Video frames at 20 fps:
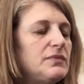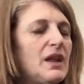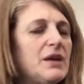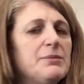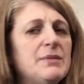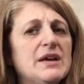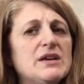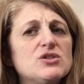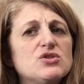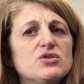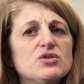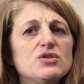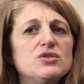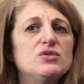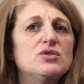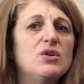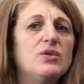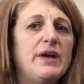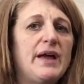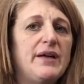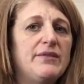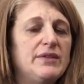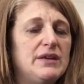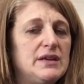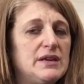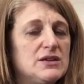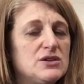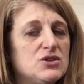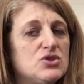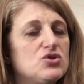Make sure you don't have
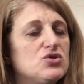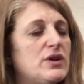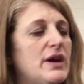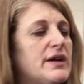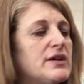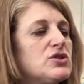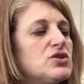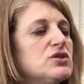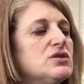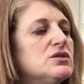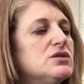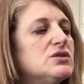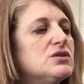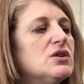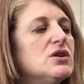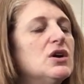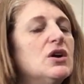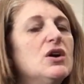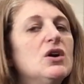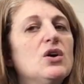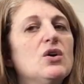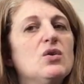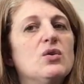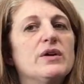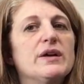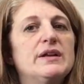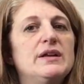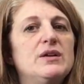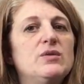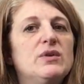any distractions or
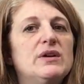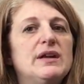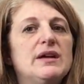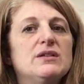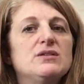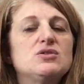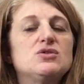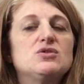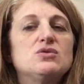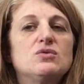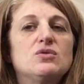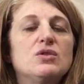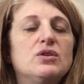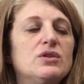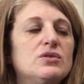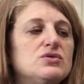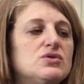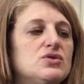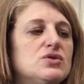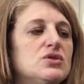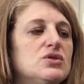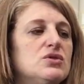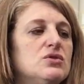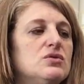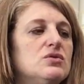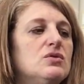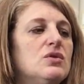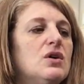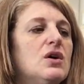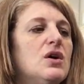anyone else too close to
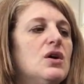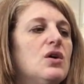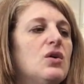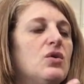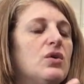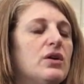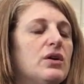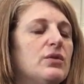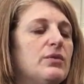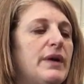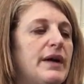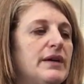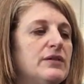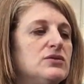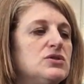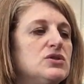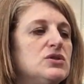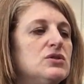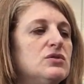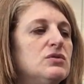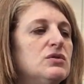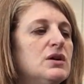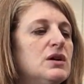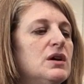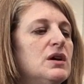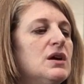you or around you.